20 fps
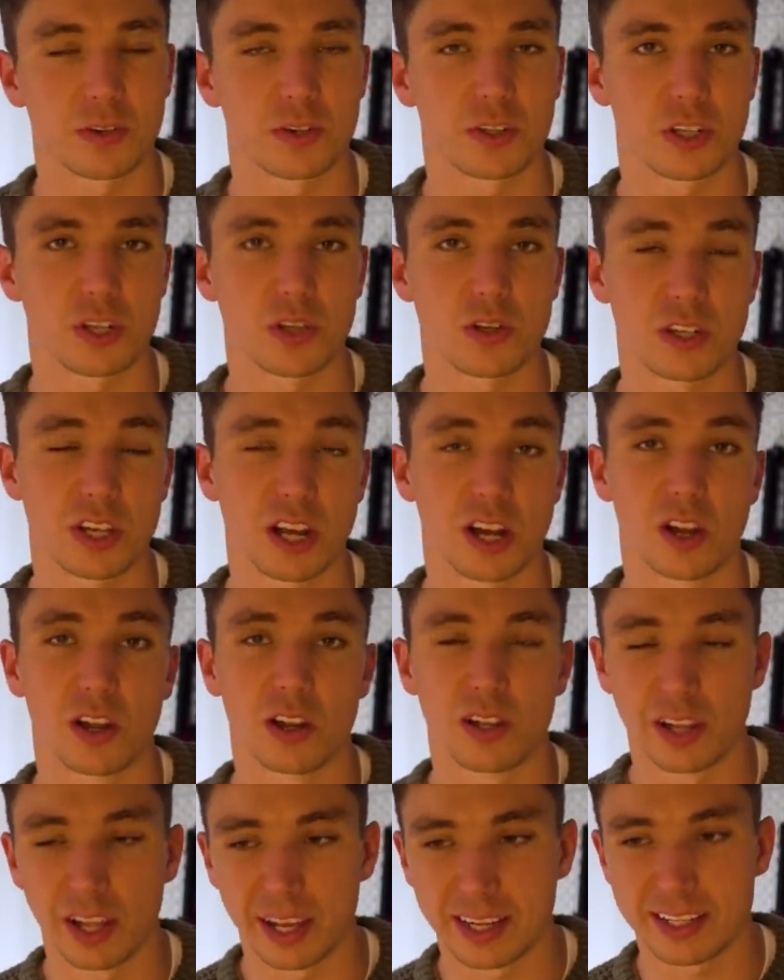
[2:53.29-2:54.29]
It was usually a
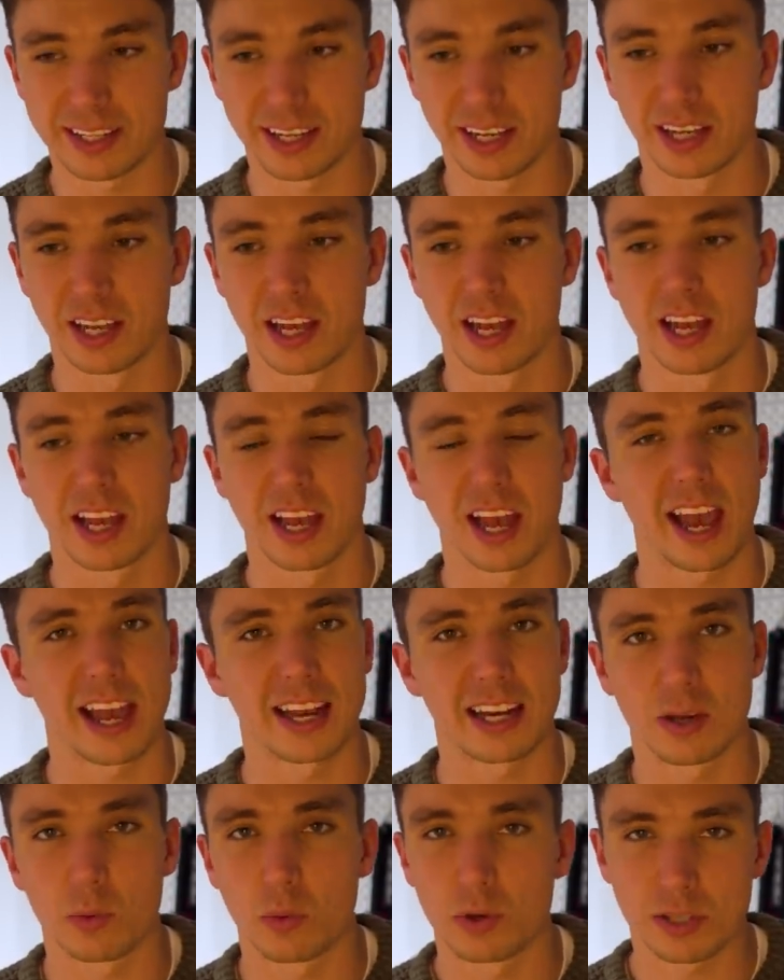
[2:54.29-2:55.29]
lot lighter
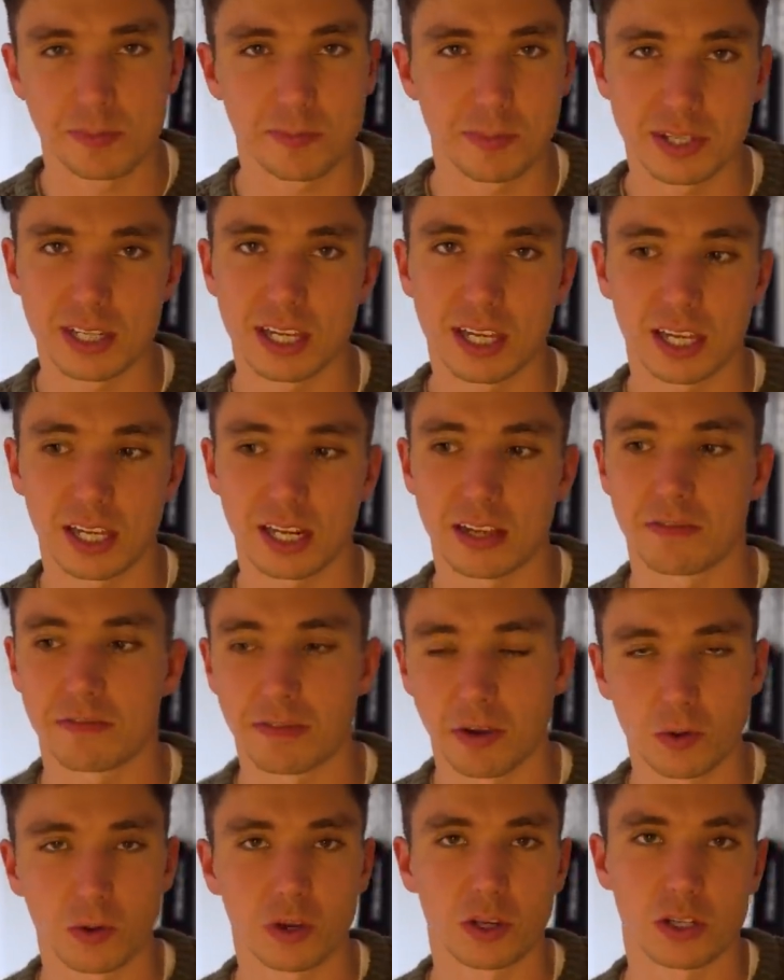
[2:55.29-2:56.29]
and it wasn't particularly
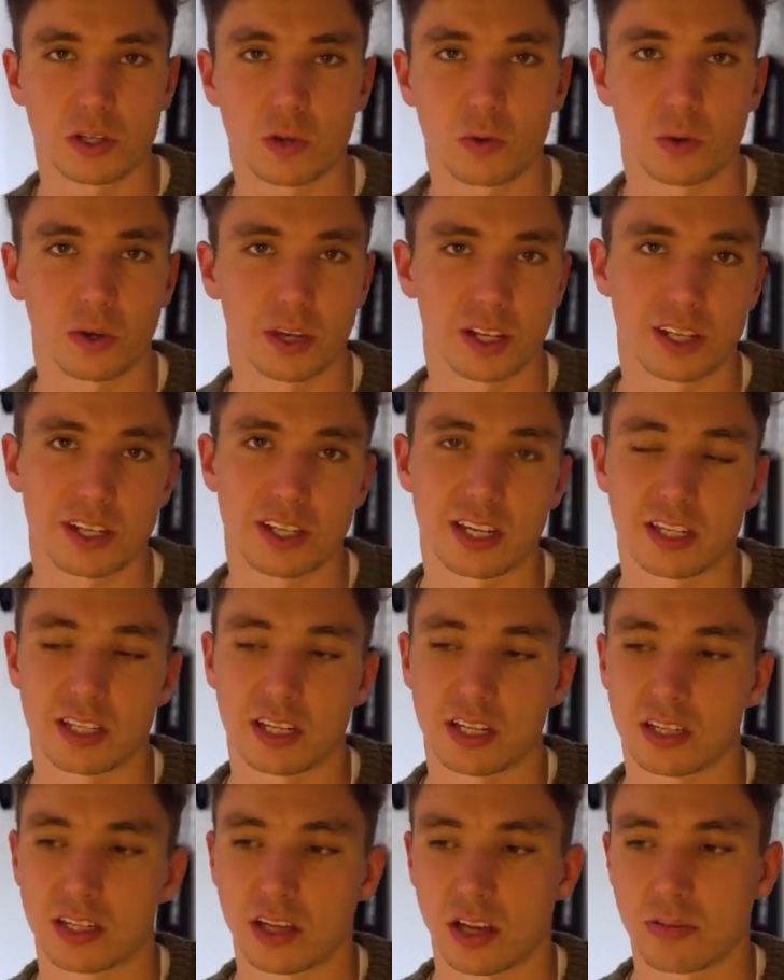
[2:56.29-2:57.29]
focused or
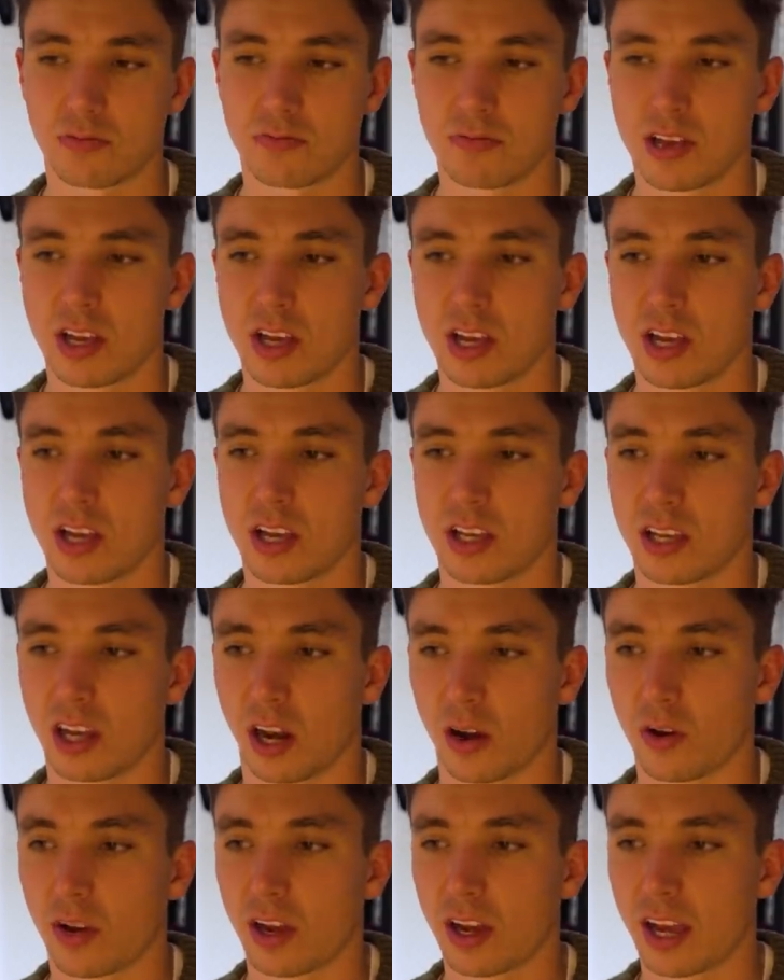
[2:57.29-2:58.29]
consistent. So,
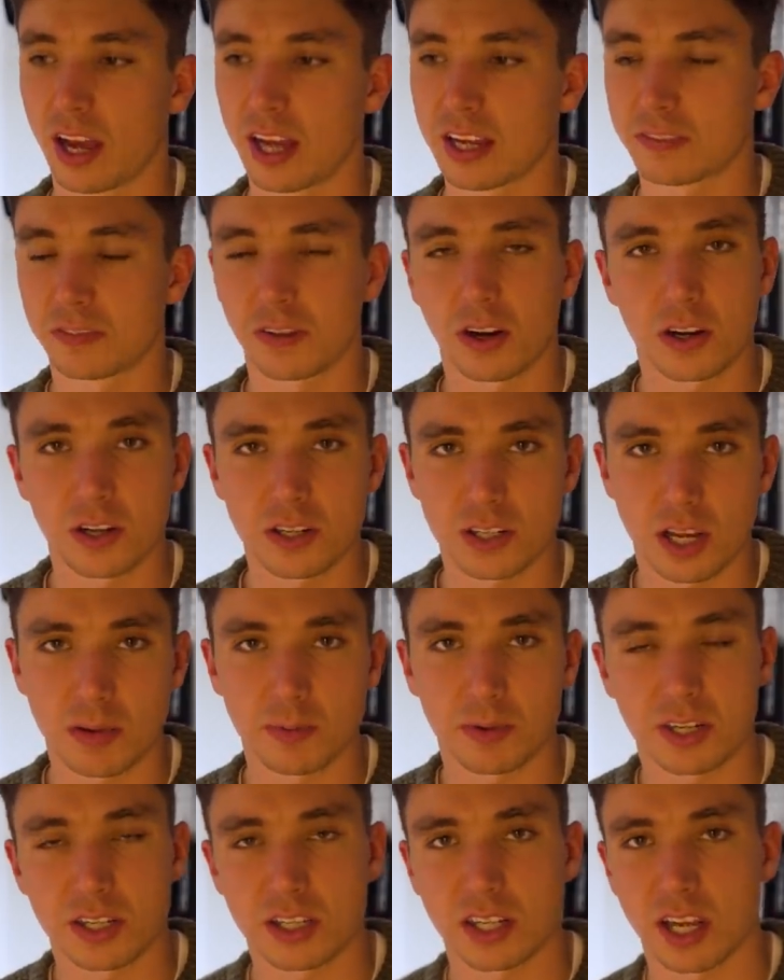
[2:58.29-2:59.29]
you know, as far as
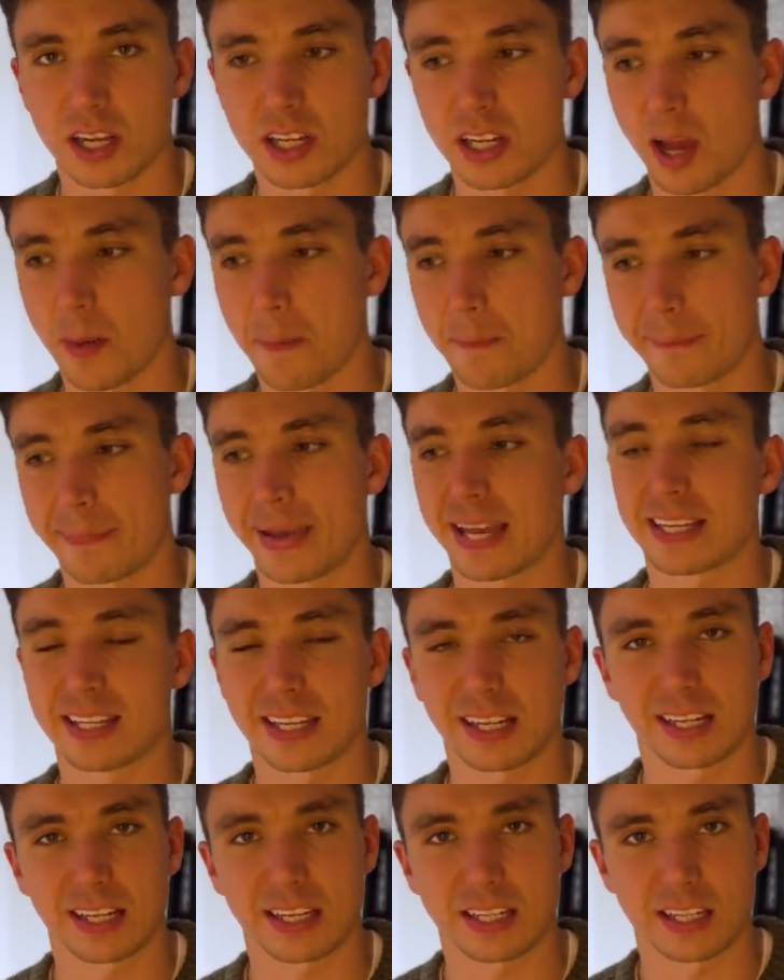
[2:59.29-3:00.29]
I'm concerned, I'm
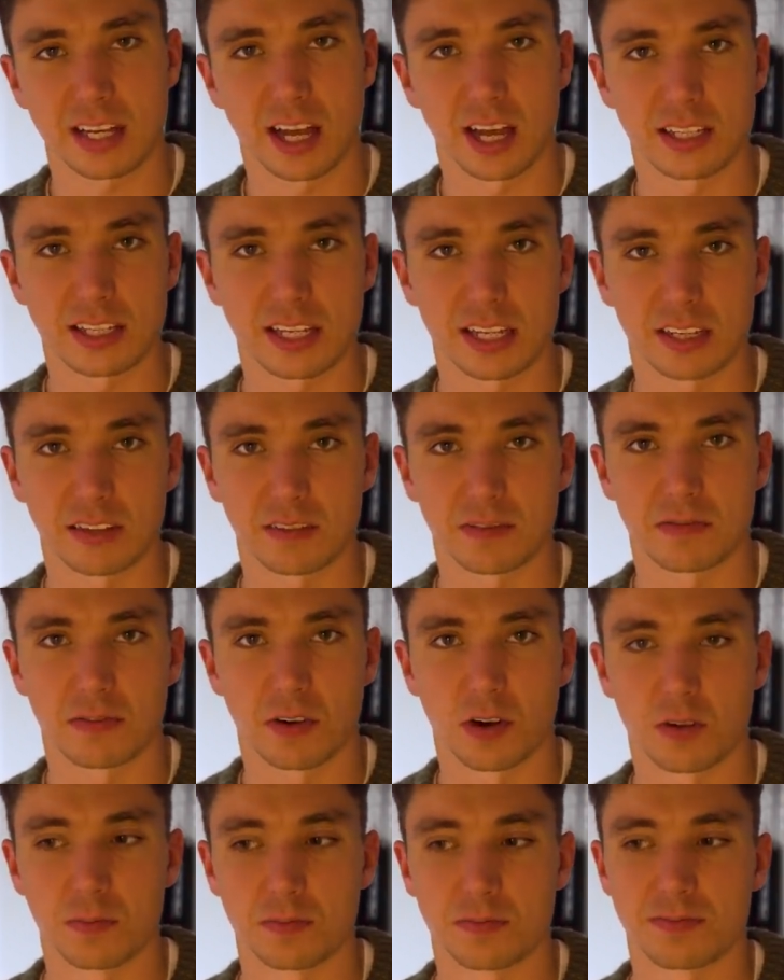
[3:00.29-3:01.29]
basically starting
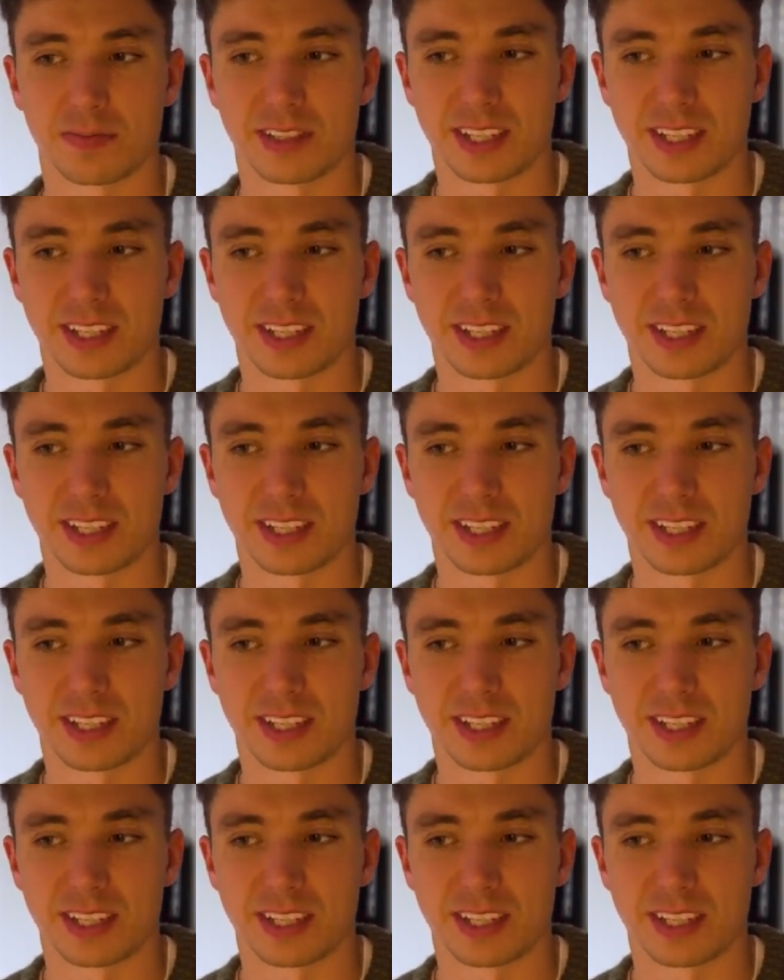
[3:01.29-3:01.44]
from